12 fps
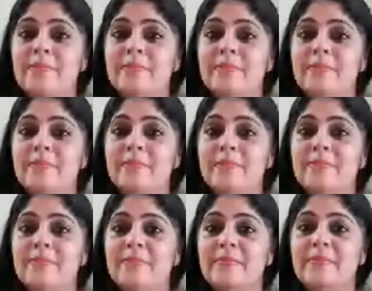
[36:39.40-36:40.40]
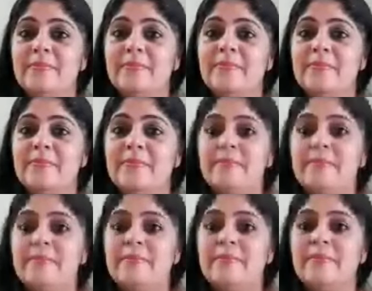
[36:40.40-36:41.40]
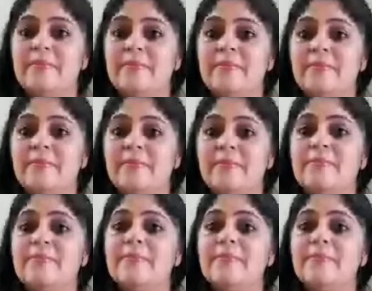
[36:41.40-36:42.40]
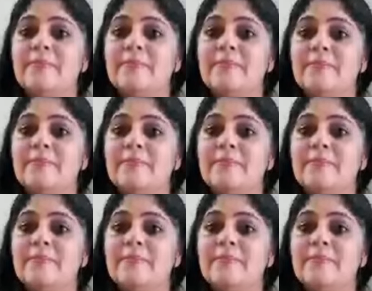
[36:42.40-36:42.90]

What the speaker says: No words are spoken by the person on screen.